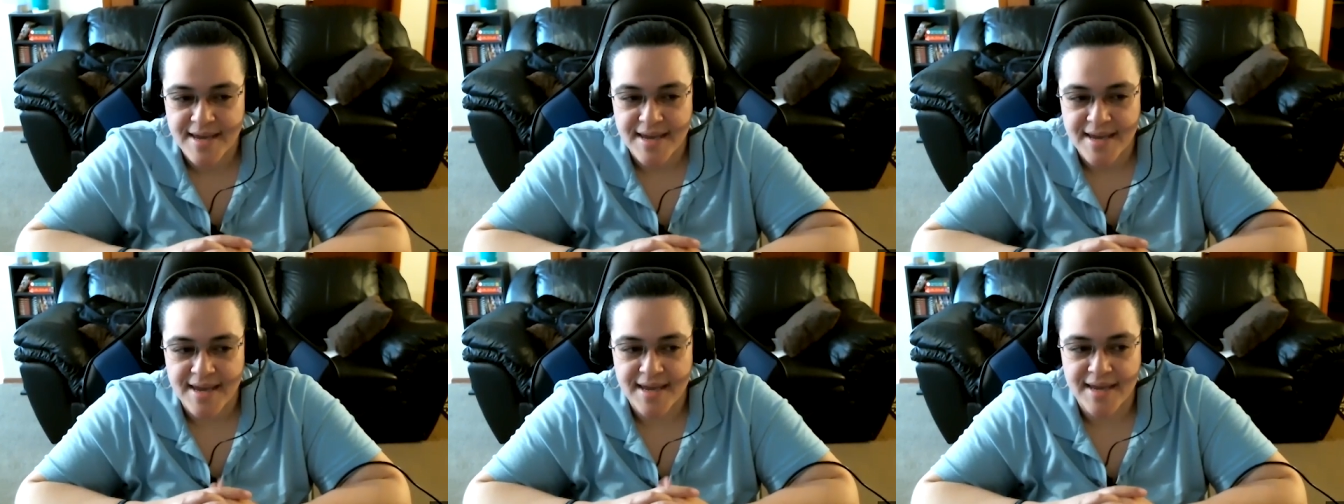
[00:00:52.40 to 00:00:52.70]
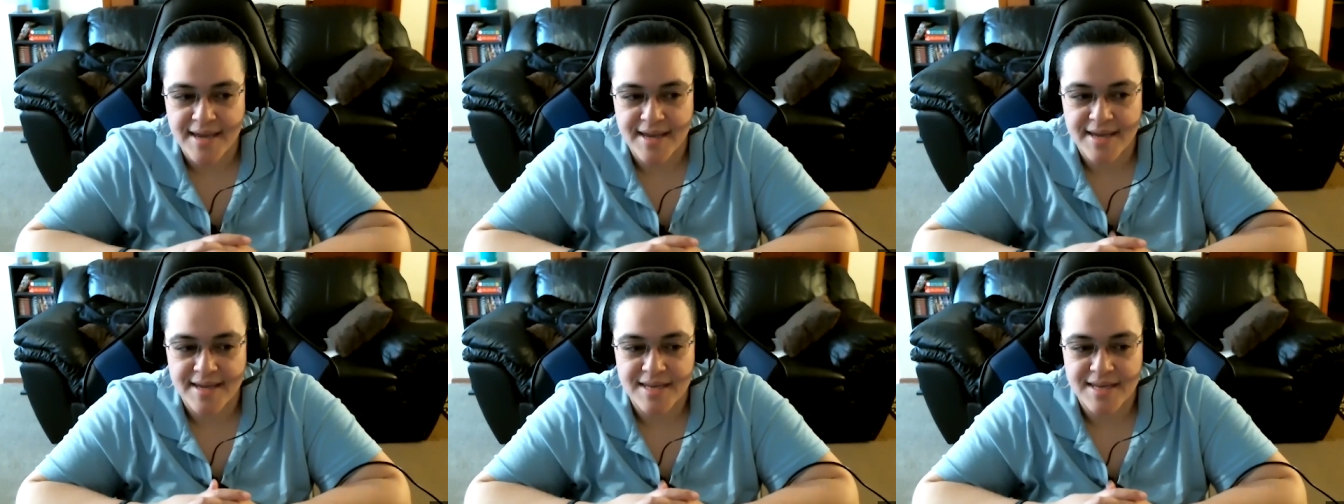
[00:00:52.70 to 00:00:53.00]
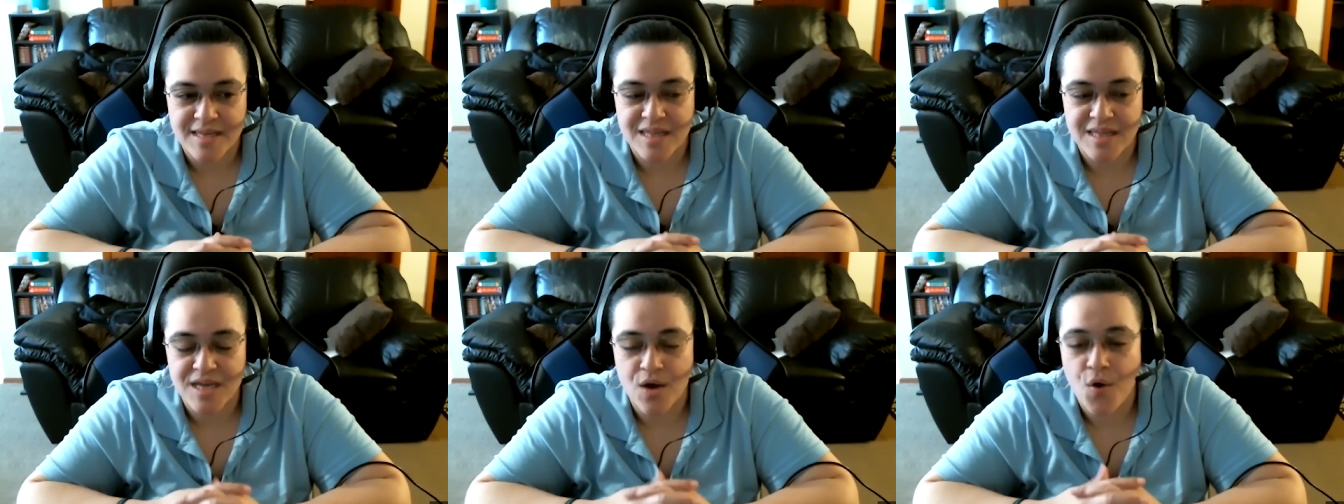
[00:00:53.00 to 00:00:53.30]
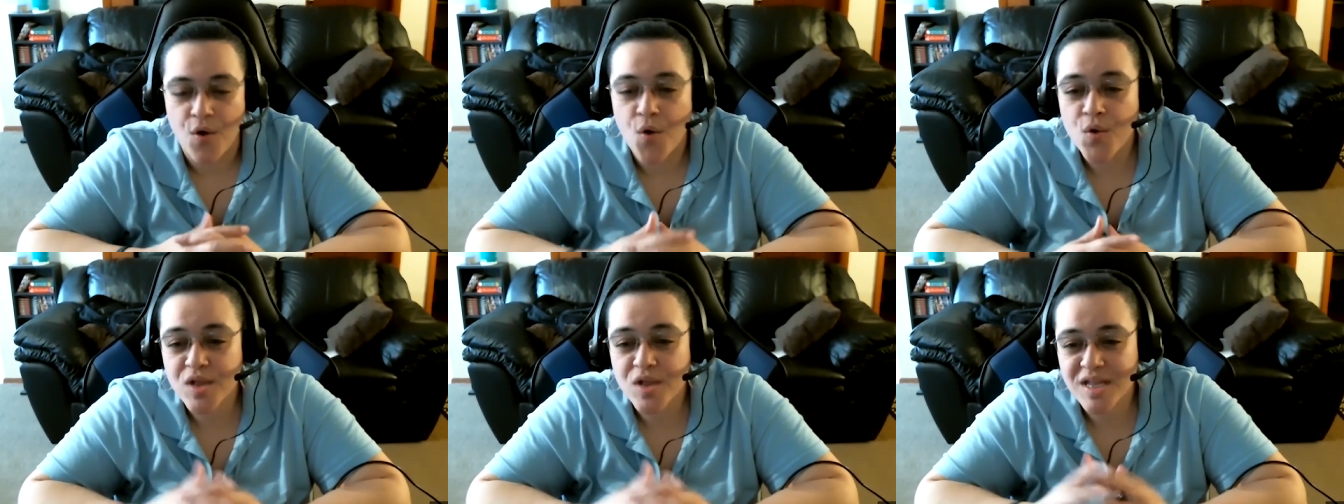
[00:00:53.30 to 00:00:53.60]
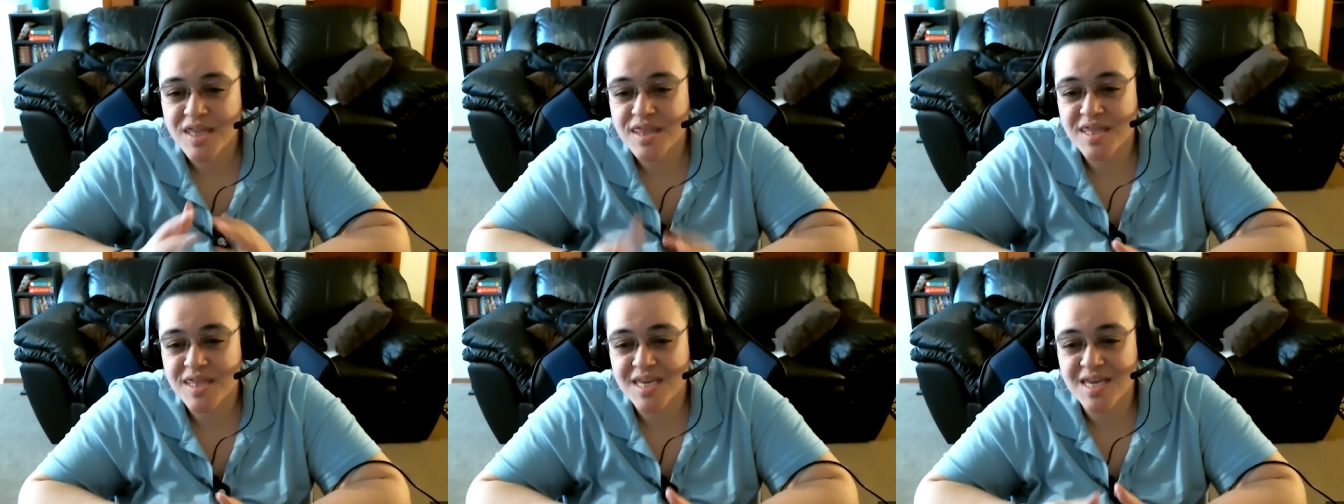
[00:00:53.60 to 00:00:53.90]
And the
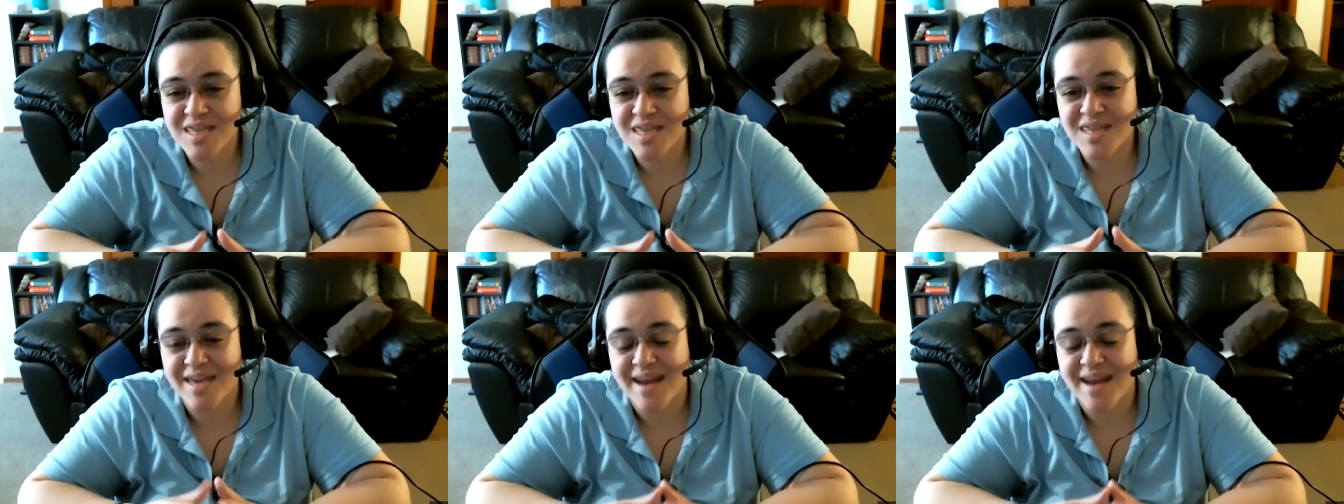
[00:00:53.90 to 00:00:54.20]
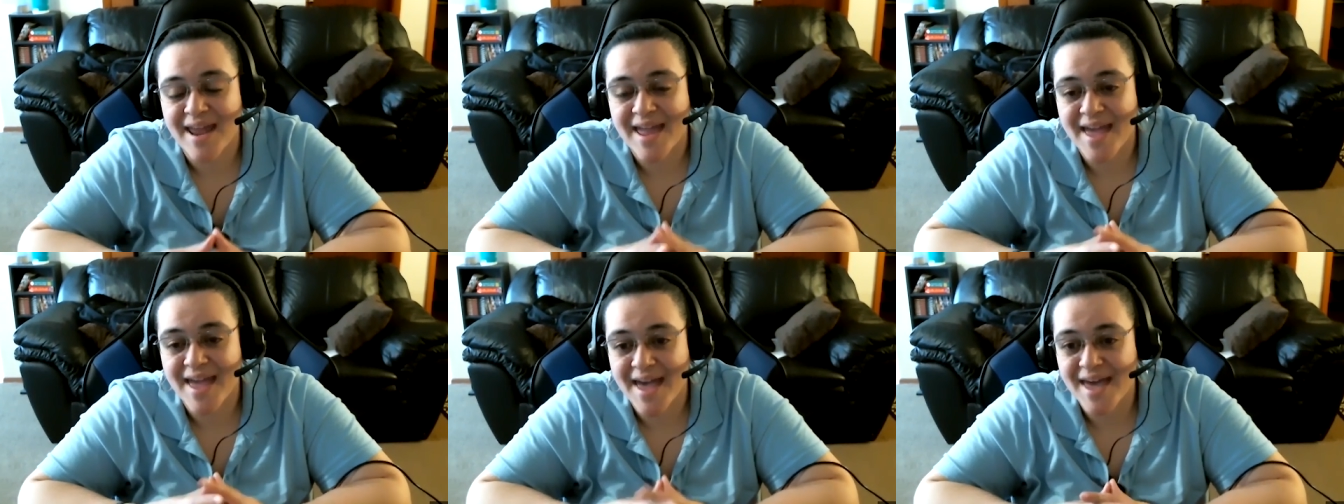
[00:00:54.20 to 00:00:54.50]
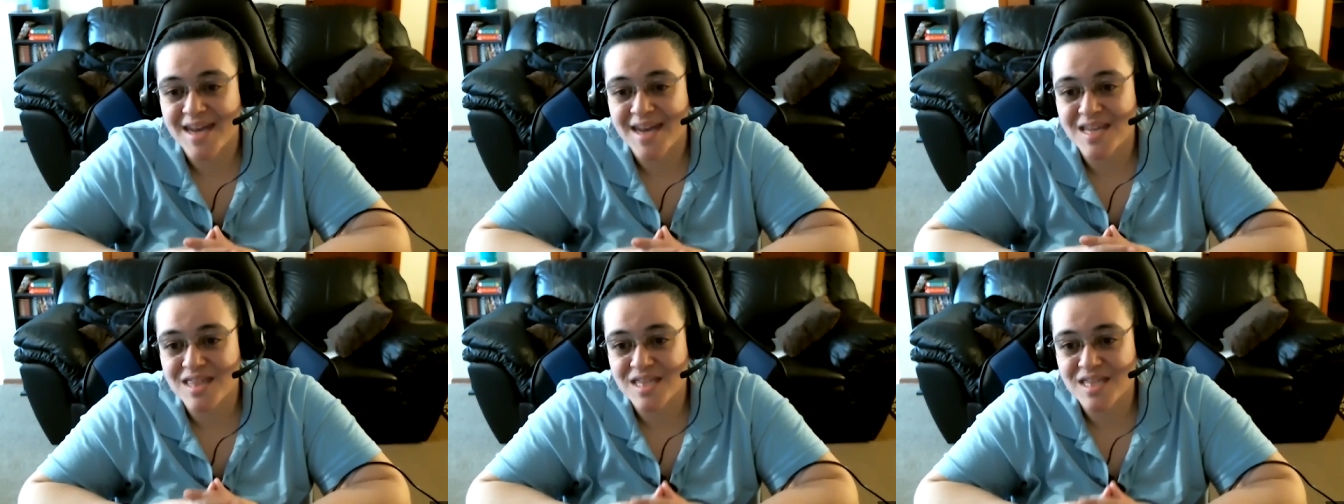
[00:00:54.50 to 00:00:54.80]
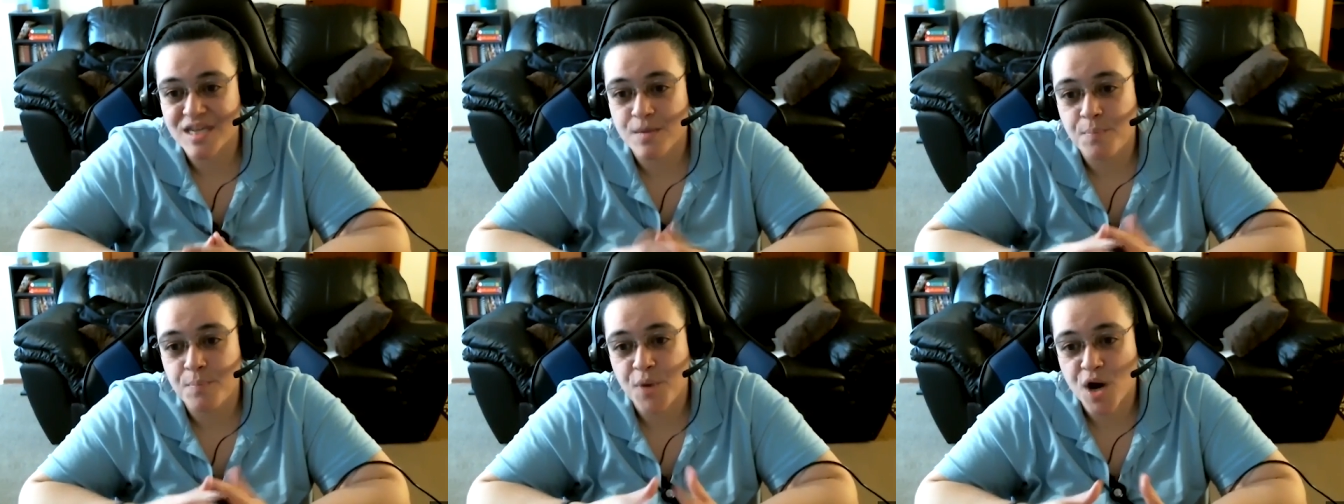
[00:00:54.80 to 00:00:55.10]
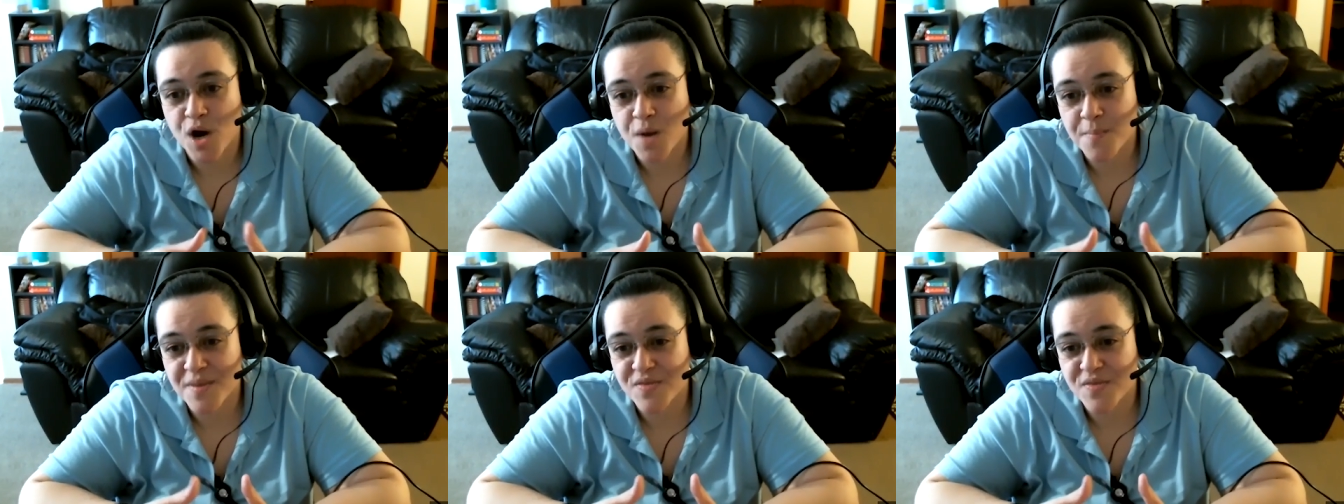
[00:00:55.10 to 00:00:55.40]
only thing that I had in the
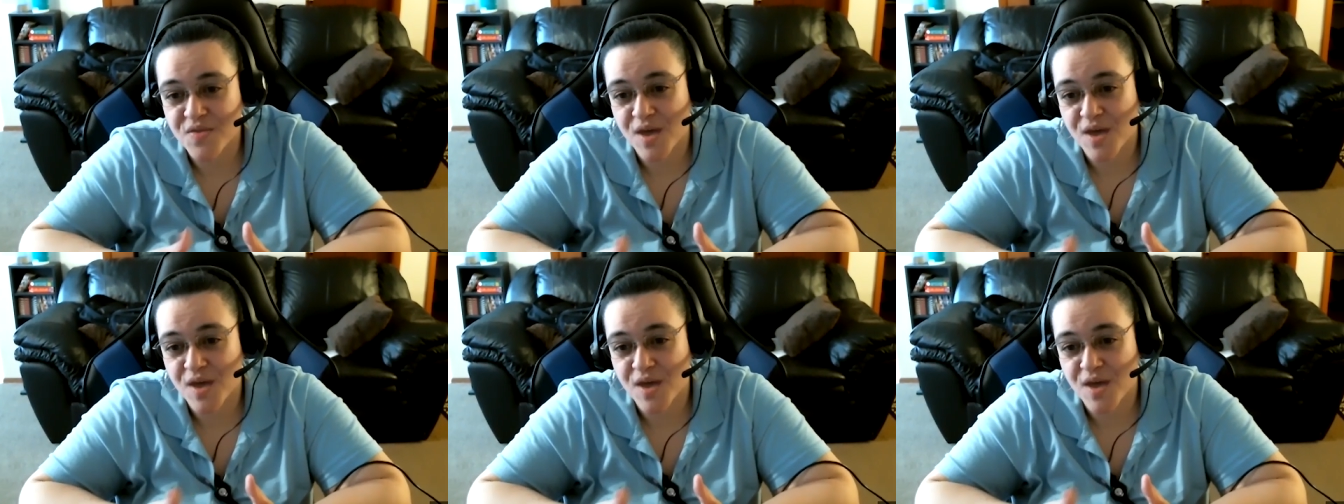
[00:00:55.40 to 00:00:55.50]
apartment